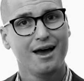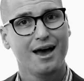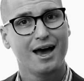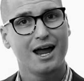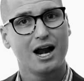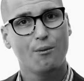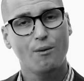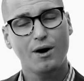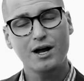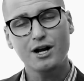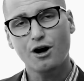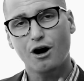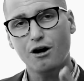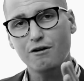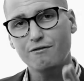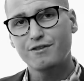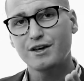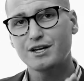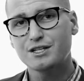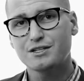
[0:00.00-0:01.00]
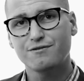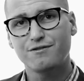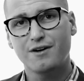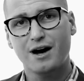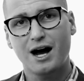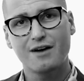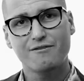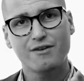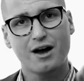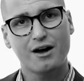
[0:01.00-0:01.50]
And I wonder, of these
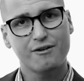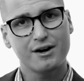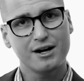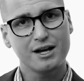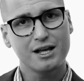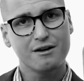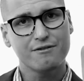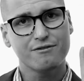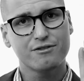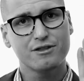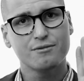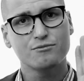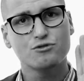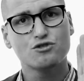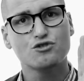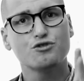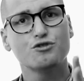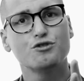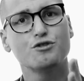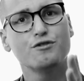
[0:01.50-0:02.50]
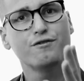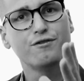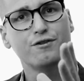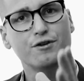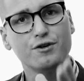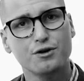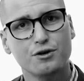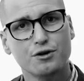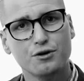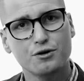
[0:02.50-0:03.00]
5, are any of them true
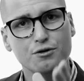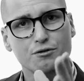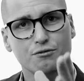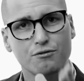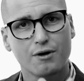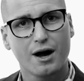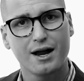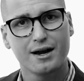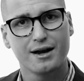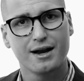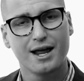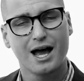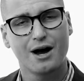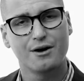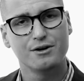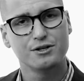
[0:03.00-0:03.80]
for you right now?